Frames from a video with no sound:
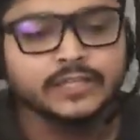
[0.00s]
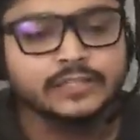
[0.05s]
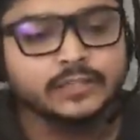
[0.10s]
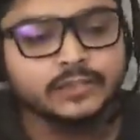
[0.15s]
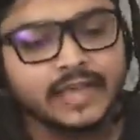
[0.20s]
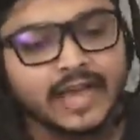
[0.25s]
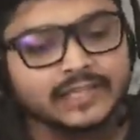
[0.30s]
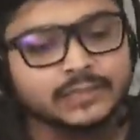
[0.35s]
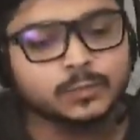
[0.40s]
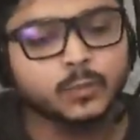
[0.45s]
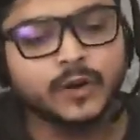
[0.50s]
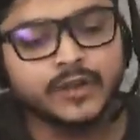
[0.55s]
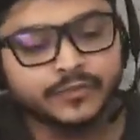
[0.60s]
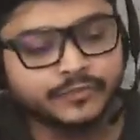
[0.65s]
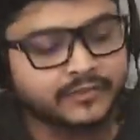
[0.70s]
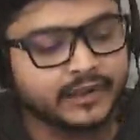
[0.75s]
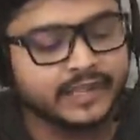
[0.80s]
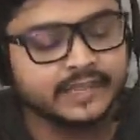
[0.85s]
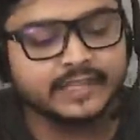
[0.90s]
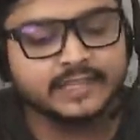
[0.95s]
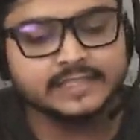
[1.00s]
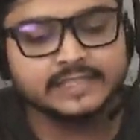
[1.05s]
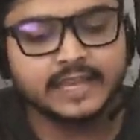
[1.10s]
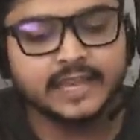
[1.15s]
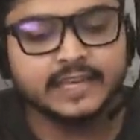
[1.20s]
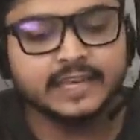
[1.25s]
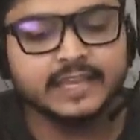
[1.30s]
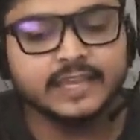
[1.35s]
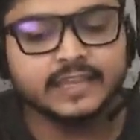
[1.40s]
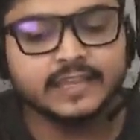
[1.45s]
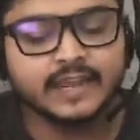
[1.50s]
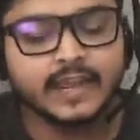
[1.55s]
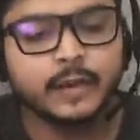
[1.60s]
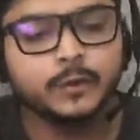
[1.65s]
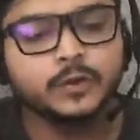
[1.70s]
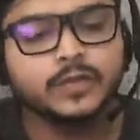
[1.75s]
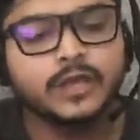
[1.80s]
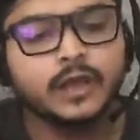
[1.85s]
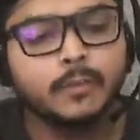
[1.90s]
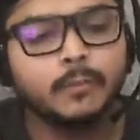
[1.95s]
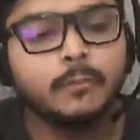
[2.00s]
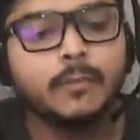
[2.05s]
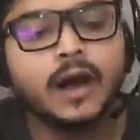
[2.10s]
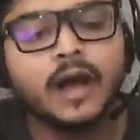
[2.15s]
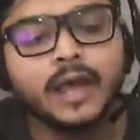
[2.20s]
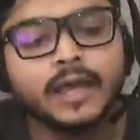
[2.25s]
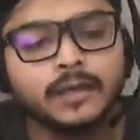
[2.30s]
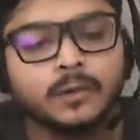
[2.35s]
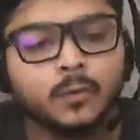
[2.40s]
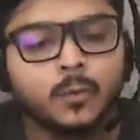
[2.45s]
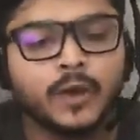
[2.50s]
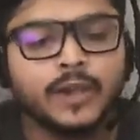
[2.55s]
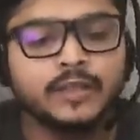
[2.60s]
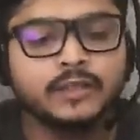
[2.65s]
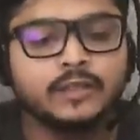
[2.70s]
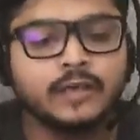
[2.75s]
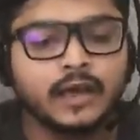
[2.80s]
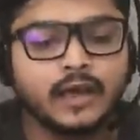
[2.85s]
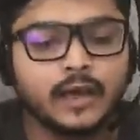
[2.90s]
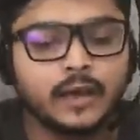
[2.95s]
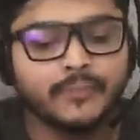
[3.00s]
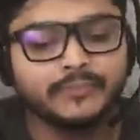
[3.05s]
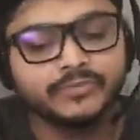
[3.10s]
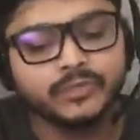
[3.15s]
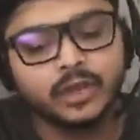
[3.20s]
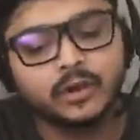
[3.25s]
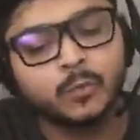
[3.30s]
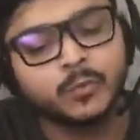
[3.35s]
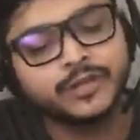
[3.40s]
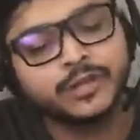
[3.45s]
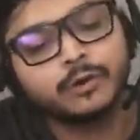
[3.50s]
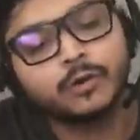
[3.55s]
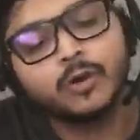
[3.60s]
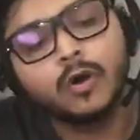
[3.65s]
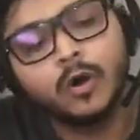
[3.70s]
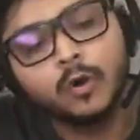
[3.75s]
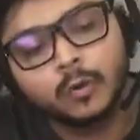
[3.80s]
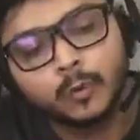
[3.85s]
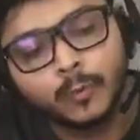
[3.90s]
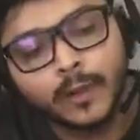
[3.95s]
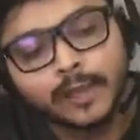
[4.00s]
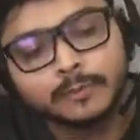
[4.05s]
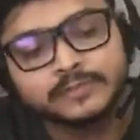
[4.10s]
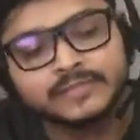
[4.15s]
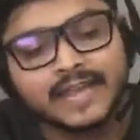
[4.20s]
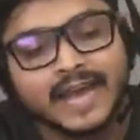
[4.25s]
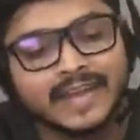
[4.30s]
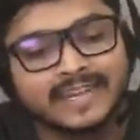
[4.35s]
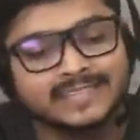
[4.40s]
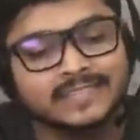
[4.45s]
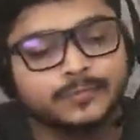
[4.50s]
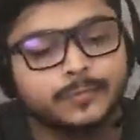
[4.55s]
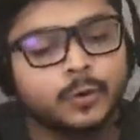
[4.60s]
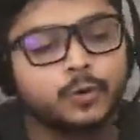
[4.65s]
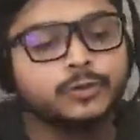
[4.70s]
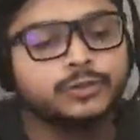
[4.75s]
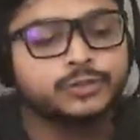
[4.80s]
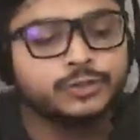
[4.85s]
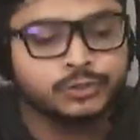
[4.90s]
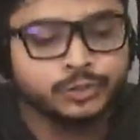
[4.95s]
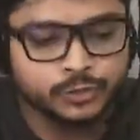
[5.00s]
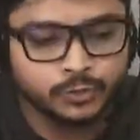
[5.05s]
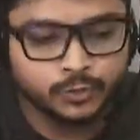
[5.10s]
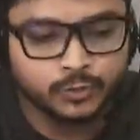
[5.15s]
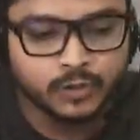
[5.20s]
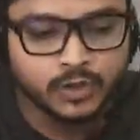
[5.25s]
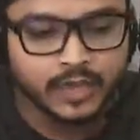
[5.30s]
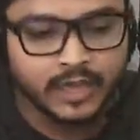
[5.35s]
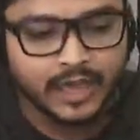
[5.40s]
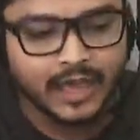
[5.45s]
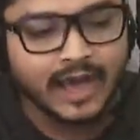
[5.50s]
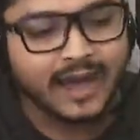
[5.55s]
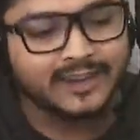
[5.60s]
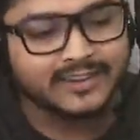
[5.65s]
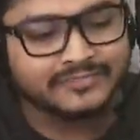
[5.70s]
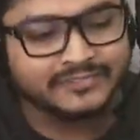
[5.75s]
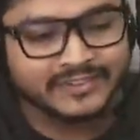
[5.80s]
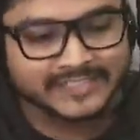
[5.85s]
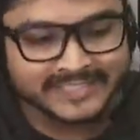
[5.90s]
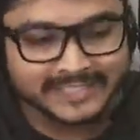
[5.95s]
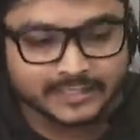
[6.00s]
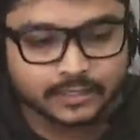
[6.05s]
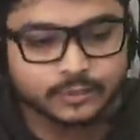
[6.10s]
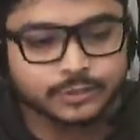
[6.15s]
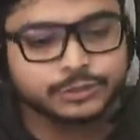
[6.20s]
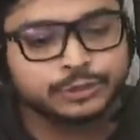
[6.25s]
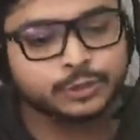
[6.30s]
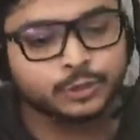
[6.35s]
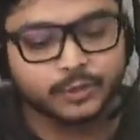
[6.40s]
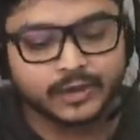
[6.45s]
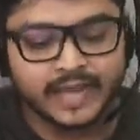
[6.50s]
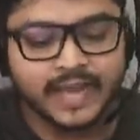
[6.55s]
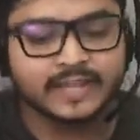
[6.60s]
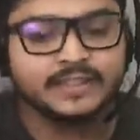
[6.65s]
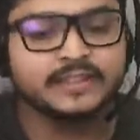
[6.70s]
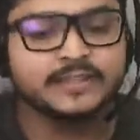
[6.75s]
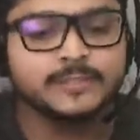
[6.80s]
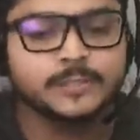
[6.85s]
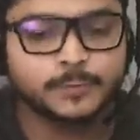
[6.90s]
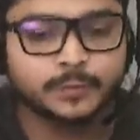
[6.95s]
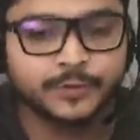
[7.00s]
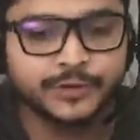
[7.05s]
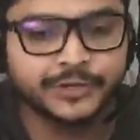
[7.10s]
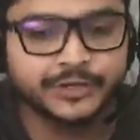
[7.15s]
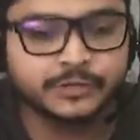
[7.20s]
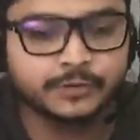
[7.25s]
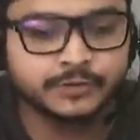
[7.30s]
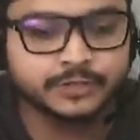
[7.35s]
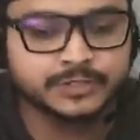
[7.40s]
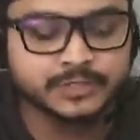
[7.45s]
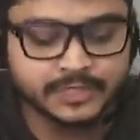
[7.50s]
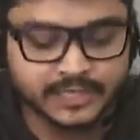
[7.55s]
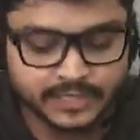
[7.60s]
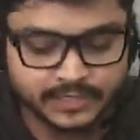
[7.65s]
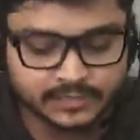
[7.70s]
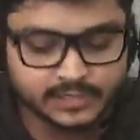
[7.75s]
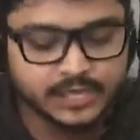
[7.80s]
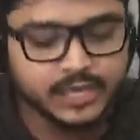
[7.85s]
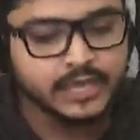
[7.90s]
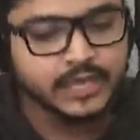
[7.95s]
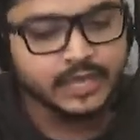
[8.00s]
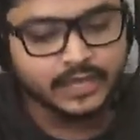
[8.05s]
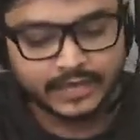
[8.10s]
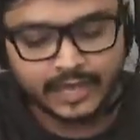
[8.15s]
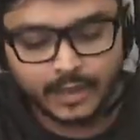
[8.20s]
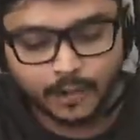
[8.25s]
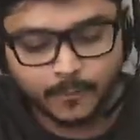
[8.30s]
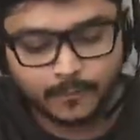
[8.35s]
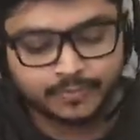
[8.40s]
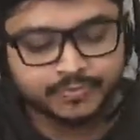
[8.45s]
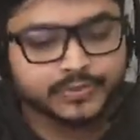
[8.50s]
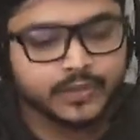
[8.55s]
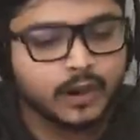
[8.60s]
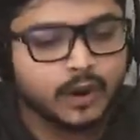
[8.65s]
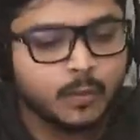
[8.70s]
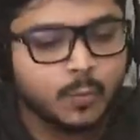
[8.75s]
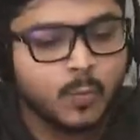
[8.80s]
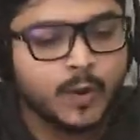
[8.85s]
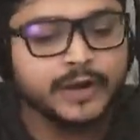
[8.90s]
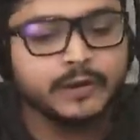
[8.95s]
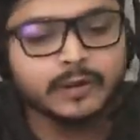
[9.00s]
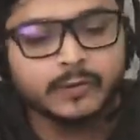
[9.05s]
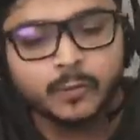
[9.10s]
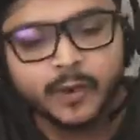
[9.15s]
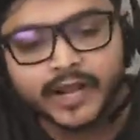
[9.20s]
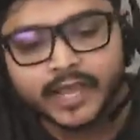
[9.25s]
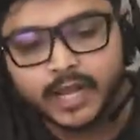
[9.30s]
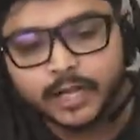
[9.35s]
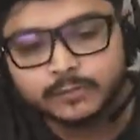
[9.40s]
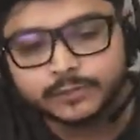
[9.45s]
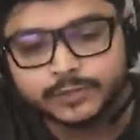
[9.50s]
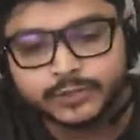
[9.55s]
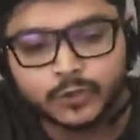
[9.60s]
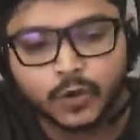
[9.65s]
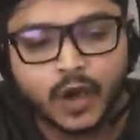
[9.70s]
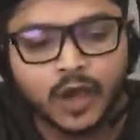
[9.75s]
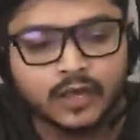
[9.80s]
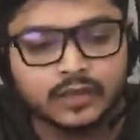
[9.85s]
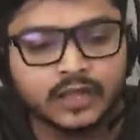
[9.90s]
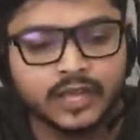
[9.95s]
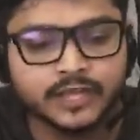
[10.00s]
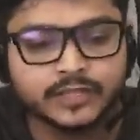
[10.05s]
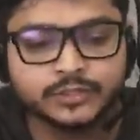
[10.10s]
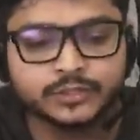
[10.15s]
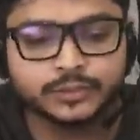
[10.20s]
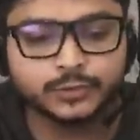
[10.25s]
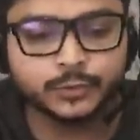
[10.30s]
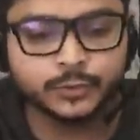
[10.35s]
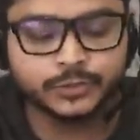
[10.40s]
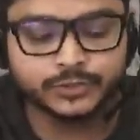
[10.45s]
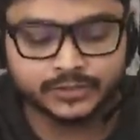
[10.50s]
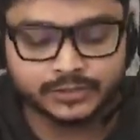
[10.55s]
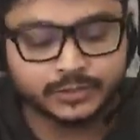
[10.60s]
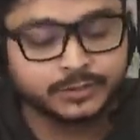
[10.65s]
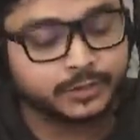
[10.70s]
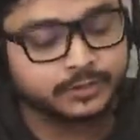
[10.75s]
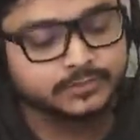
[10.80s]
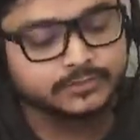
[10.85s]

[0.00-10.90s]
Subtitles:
So that's one of Riley's idea that I would combine with her own website as opposed to a physical store at this particular stage. Now, when it comes to online stores,